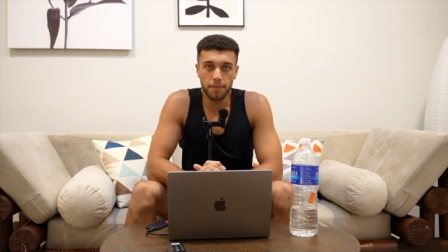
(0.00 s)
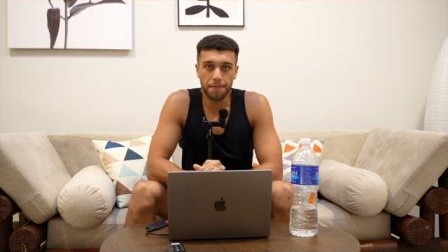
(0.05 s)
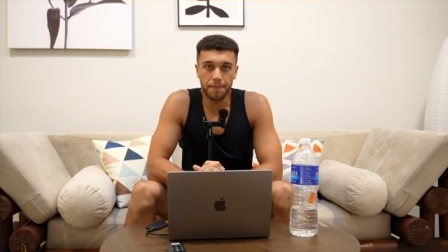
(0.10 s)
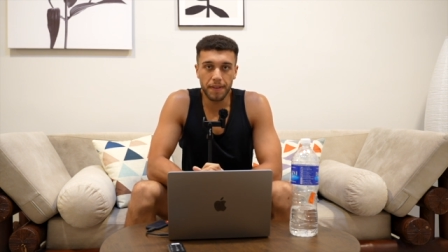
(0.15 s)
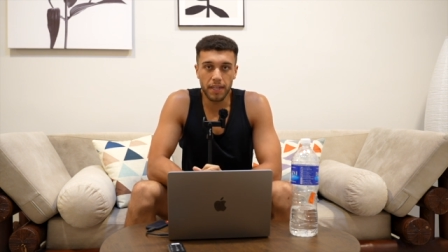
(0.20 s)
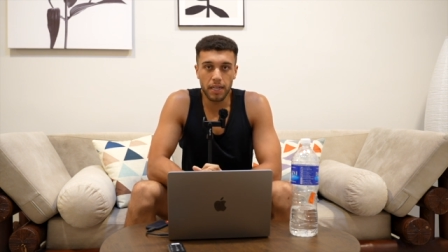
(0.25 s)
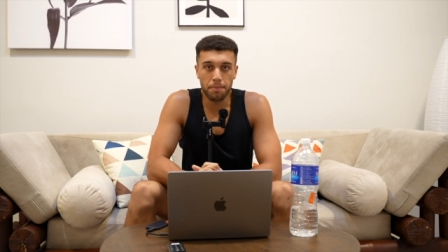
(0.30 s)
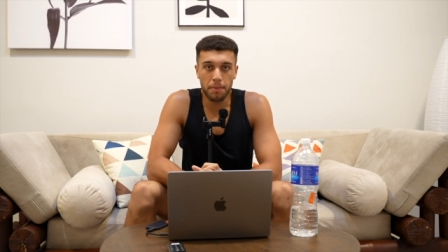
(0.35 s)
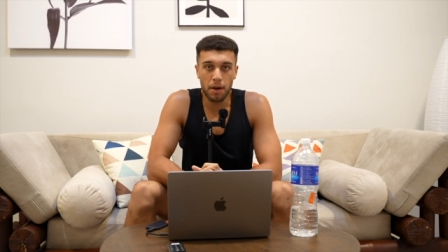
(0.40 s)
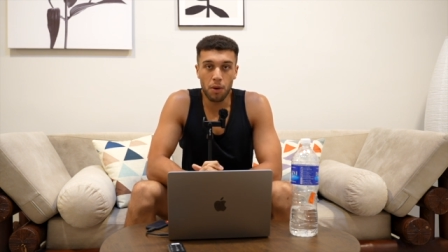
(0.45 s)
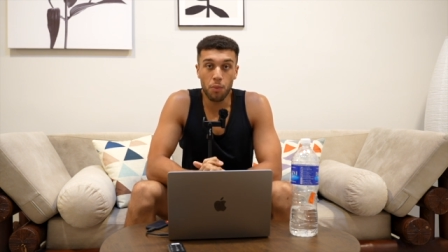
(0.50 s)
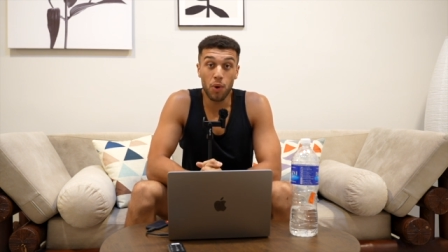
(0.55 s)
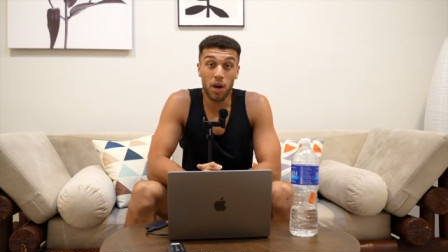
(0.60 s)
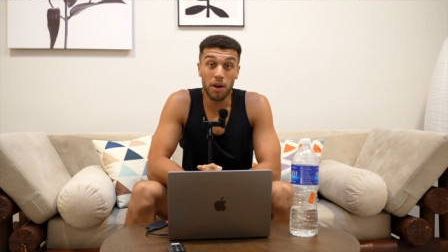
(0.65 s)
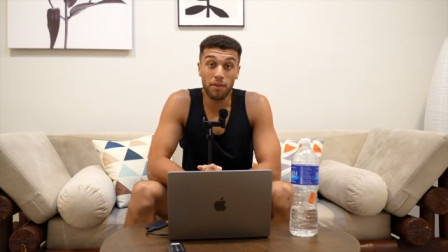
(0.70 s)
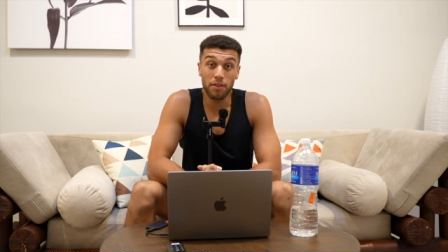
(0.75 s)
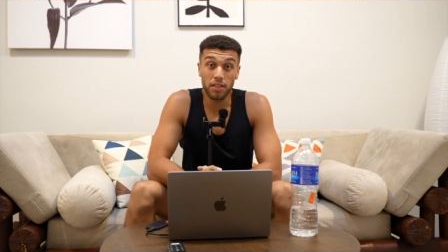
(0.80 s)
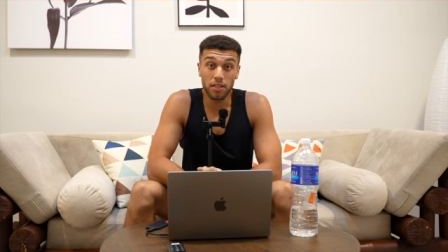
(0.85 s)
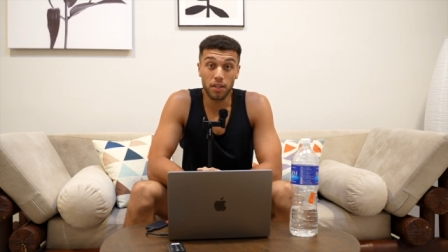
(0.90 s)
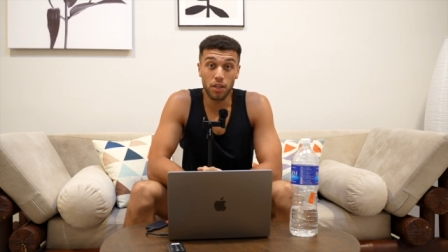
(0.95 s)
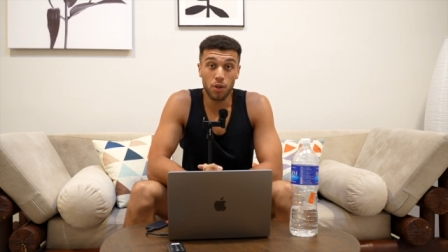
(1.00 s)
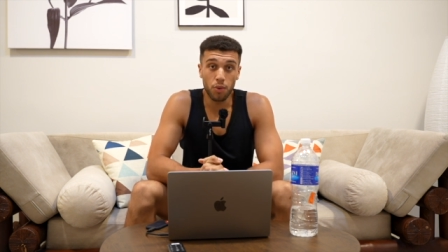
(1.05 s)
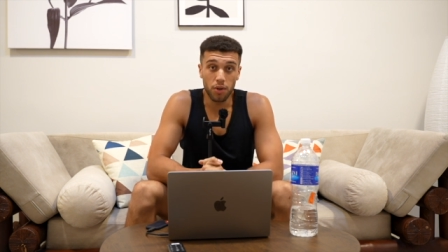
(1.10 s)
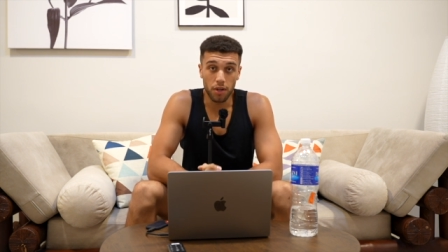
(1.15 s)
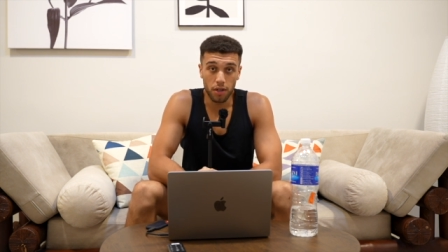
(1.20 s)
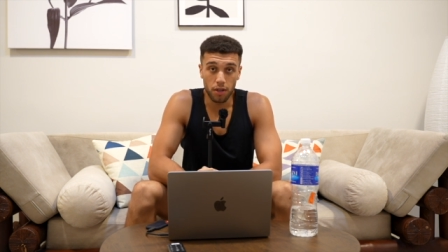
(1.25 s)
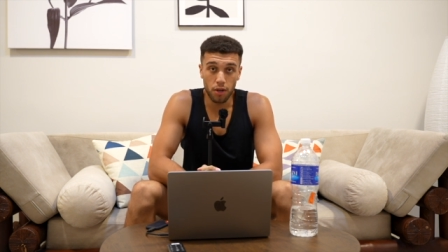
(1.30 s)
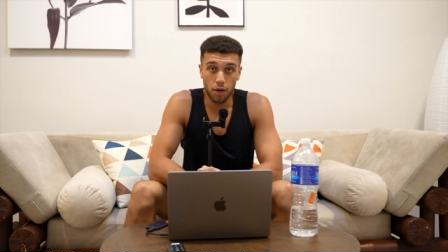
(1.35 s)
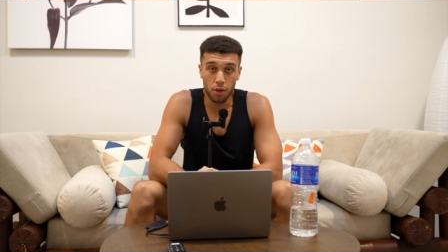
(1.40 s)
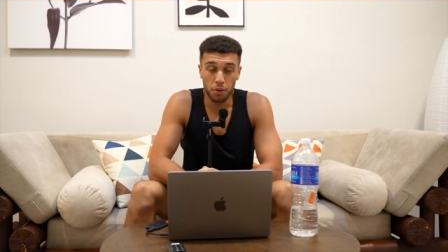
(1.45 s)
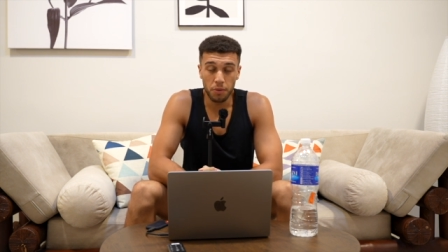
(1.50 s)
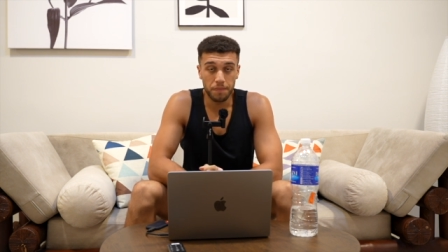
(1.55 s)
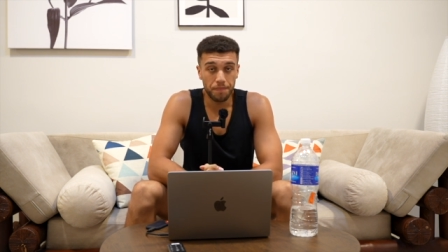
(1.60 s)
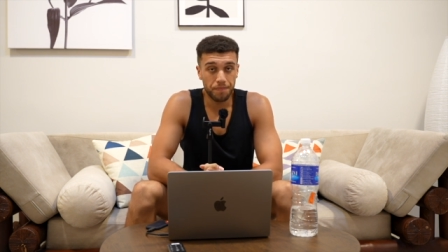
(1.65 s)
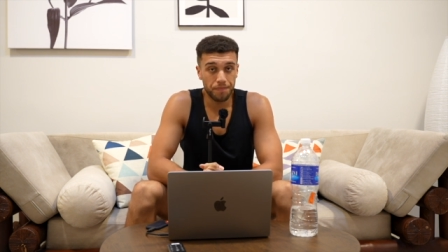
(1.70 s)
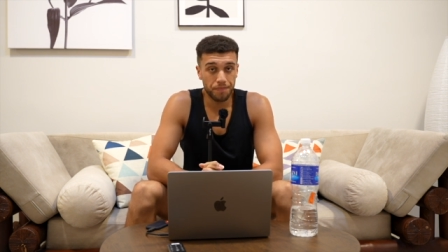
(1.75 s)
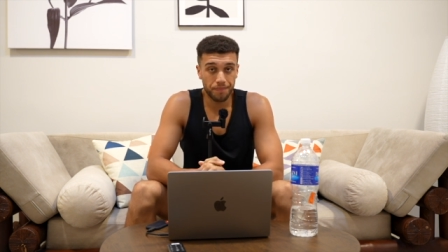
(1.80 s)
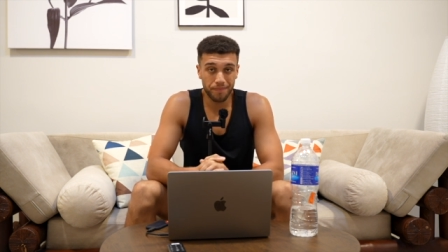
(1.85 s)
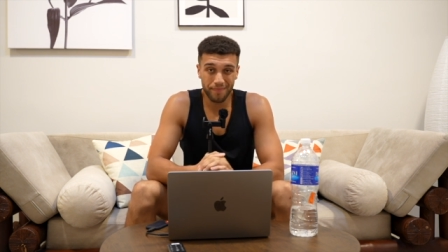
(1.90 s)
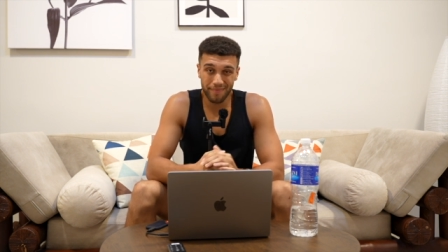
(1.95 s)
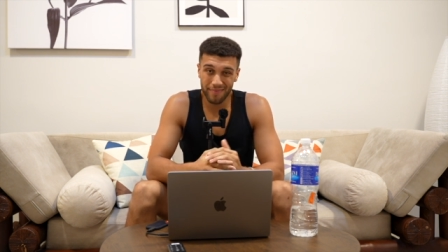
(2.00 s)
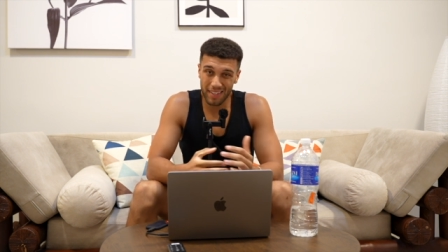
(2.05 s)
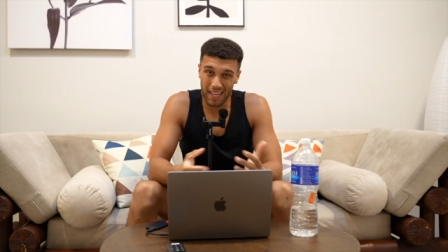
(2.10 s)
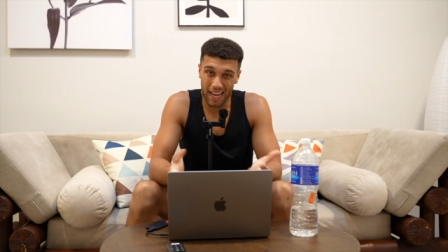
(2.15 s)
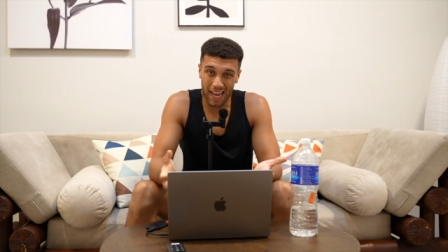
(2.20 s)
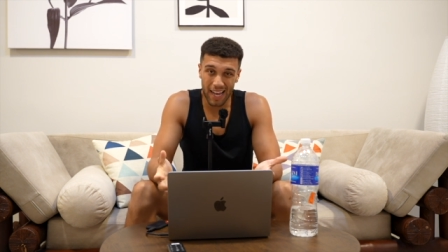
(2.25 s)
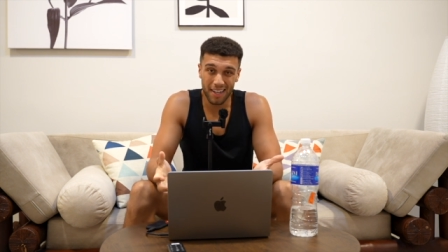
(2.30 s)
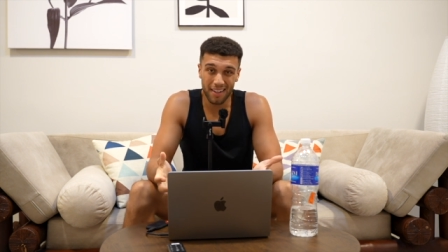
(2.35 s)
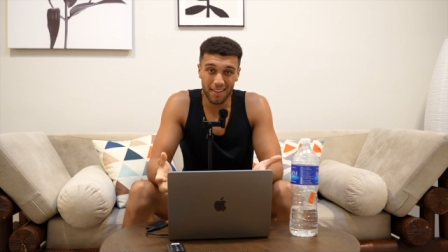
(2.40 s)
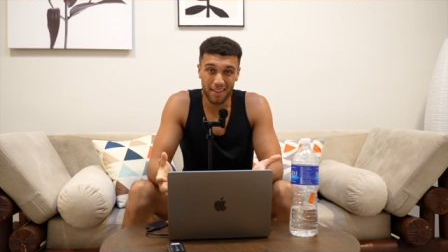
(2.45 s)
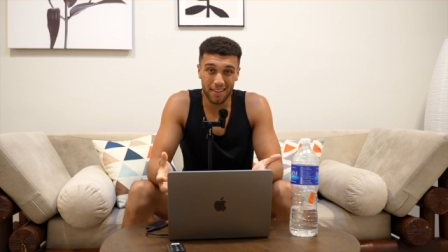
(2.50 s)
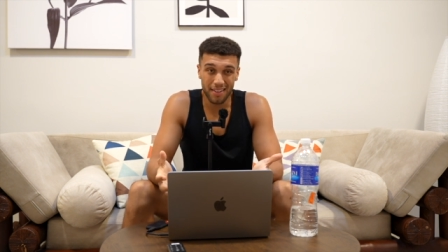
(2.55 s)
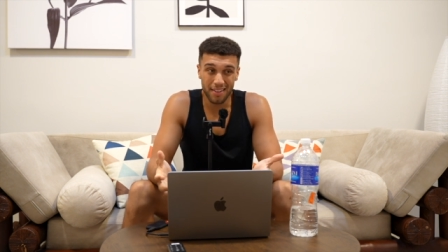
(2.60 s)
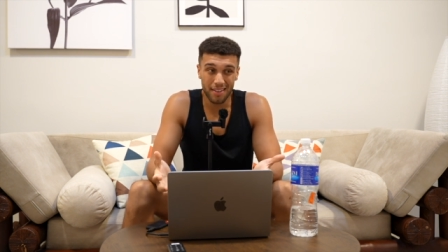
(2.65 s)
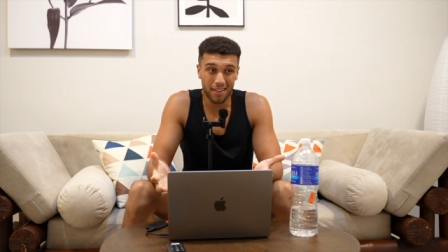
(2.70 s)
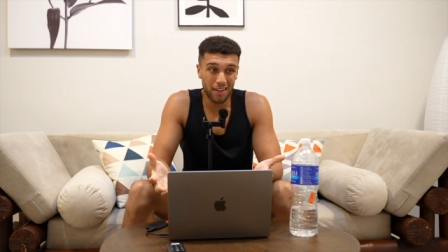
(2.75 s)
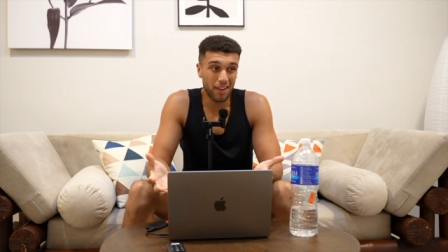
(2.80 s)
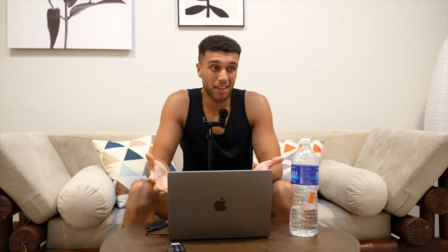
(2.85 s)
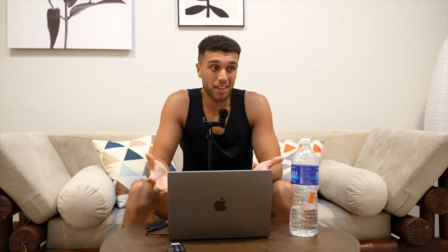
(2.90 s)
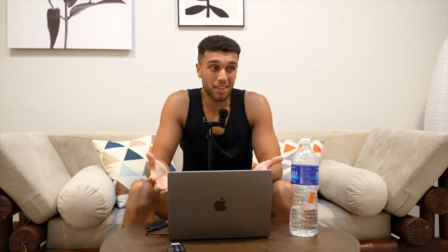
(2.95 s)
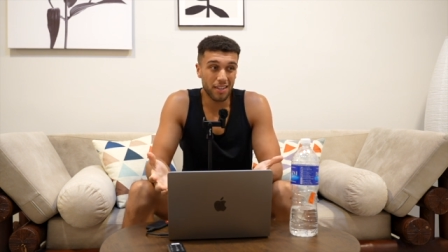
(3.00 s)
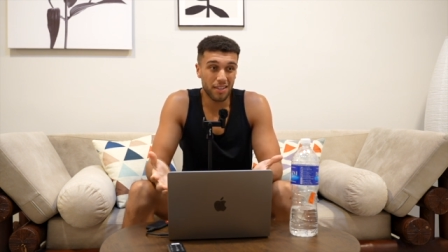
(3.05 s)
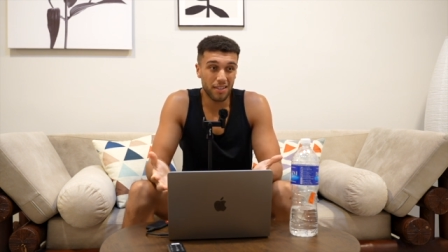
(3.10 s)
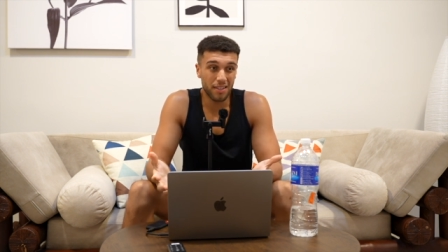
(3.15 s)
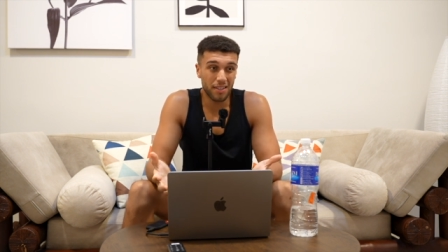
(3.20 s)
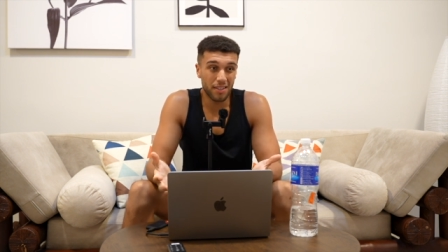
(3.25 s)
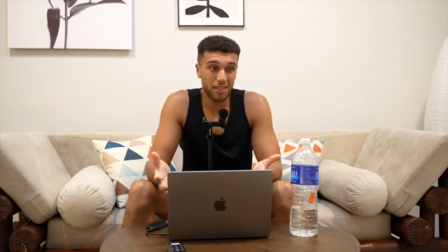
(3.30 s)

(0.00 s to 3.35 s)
Think about where it is that you want to go, and like